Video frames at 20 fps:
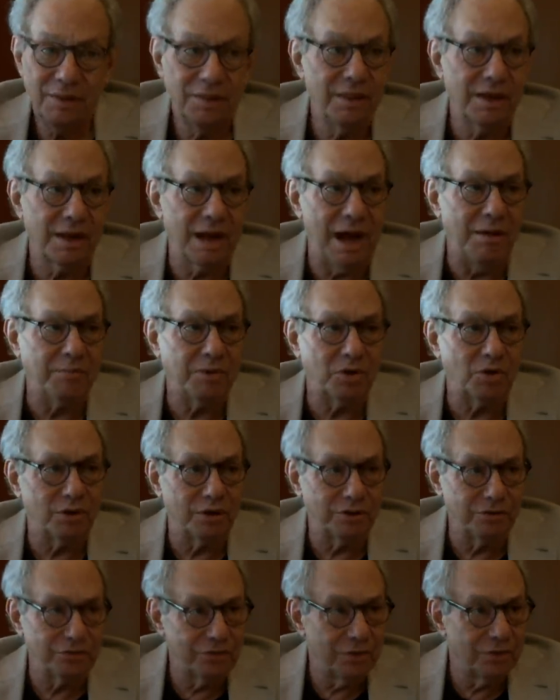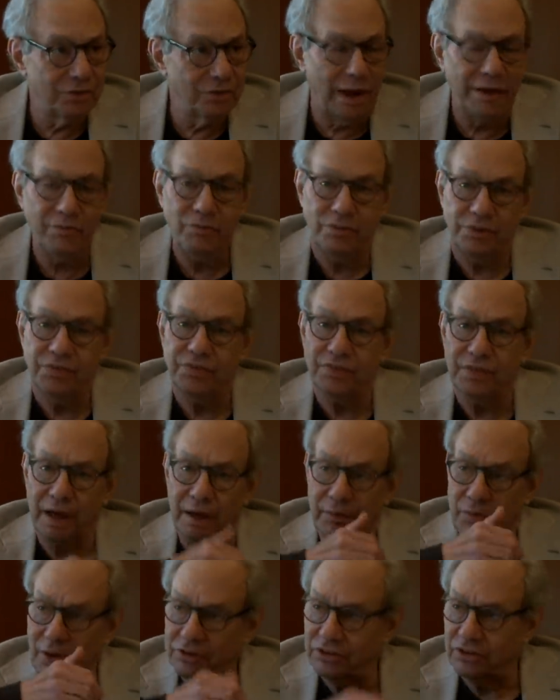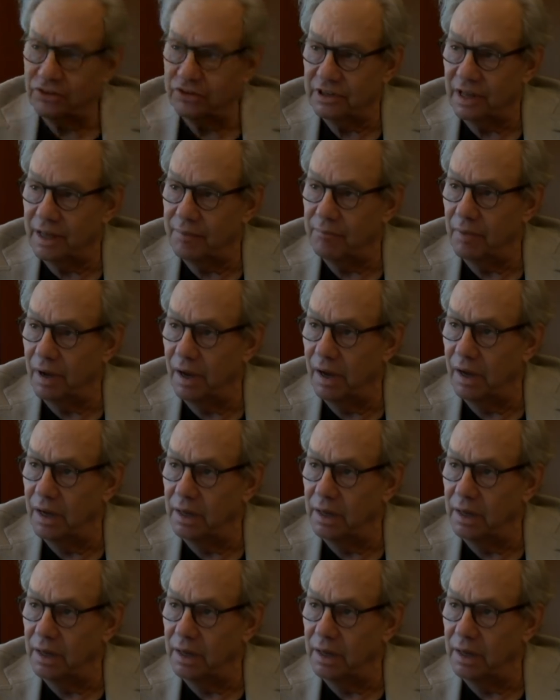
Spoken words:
The Commodores, right? With, what's his name?